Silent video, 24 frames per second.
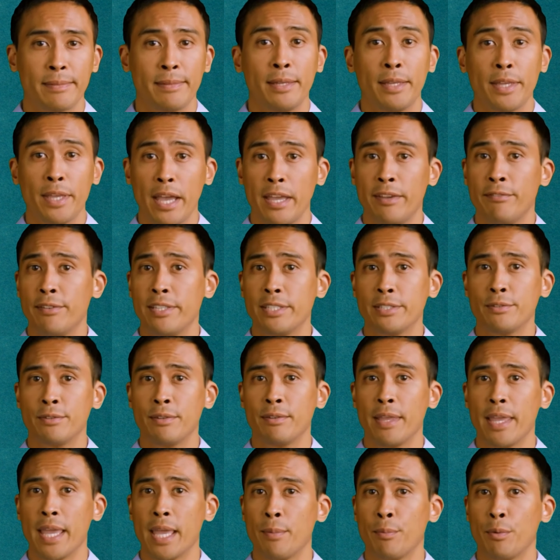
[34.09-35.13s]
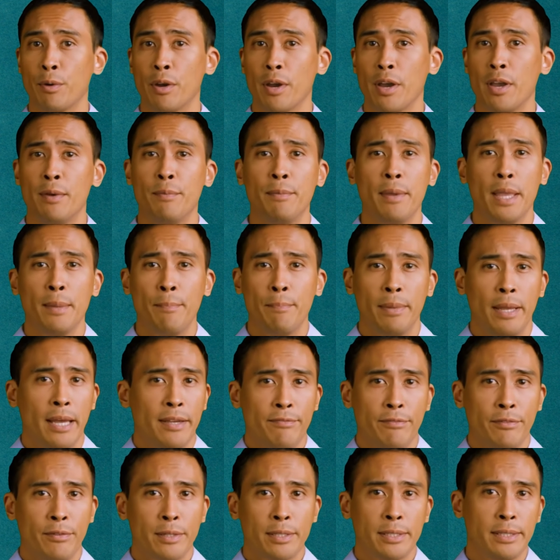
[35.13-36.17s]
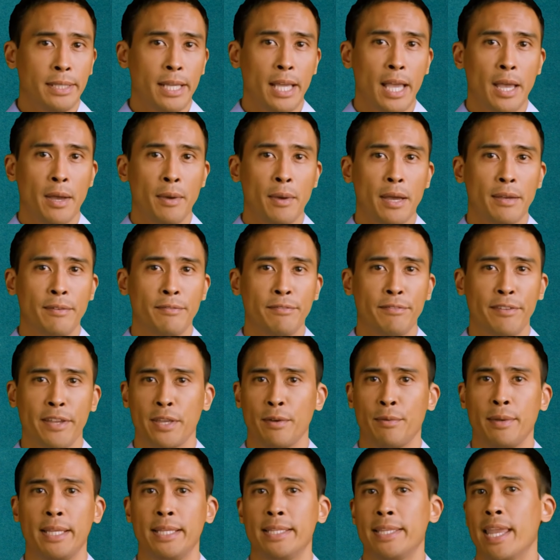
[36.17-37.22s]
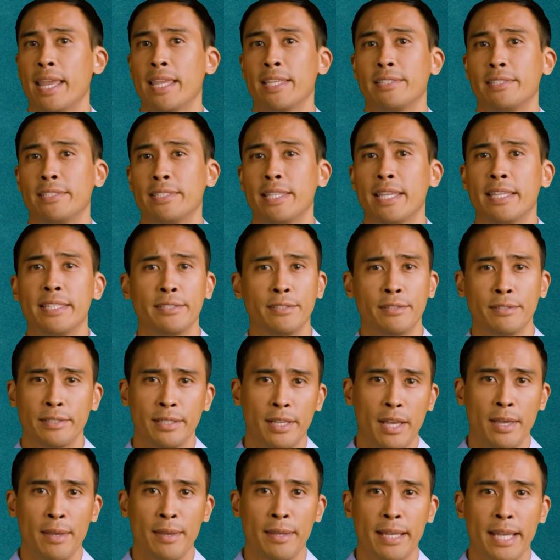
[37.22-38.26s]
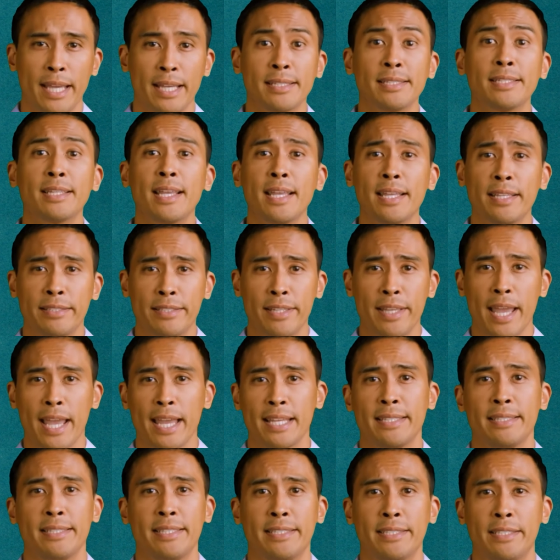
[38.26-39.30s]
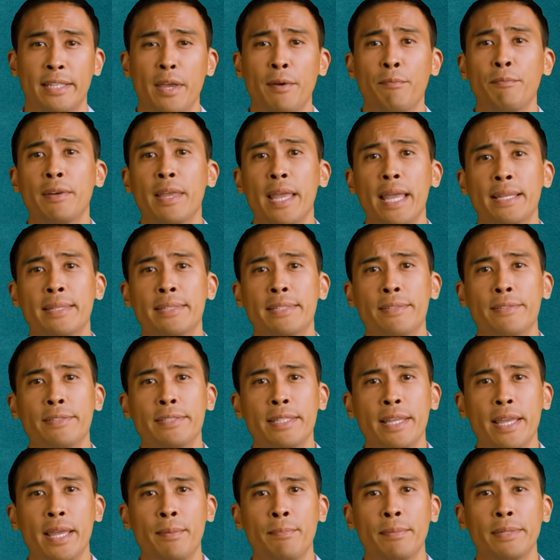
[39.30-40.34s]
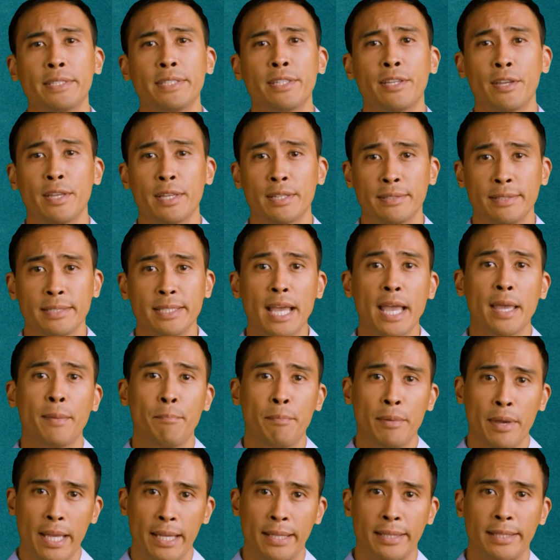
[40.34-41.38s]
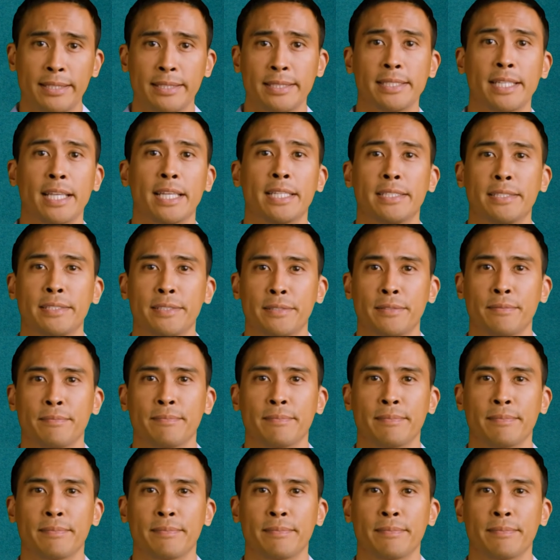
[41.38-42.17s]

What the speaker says: Leverage reliable online platforms like theory-tester.net to access comprehensive study materials and practice tests.